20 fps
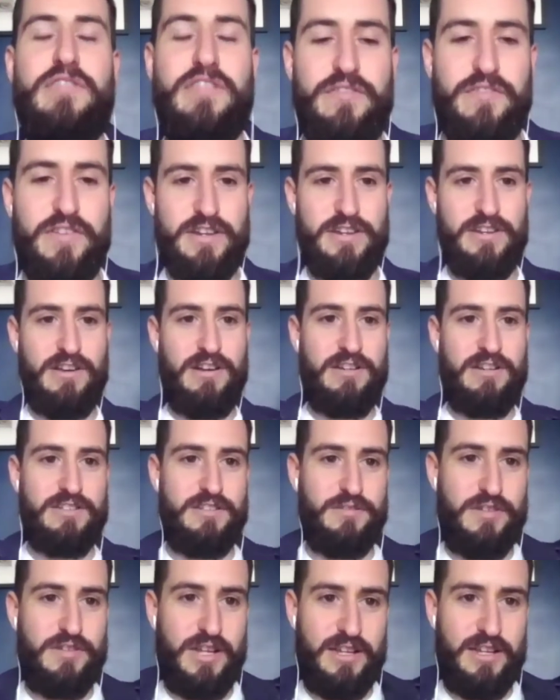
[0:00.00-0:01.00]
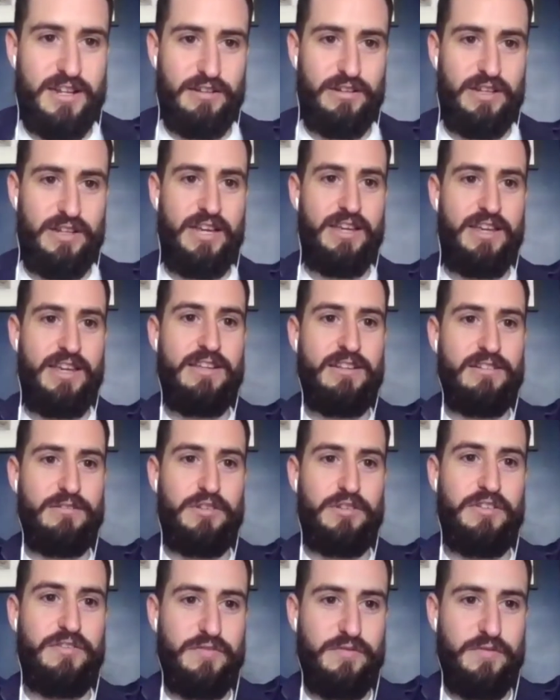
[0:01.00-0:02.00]
vineyards. It was like a little hill
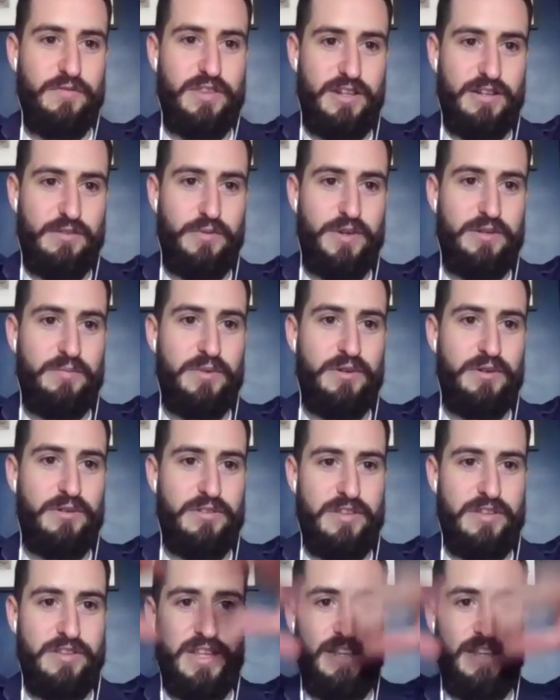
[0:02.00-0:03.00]
with a windmill, and then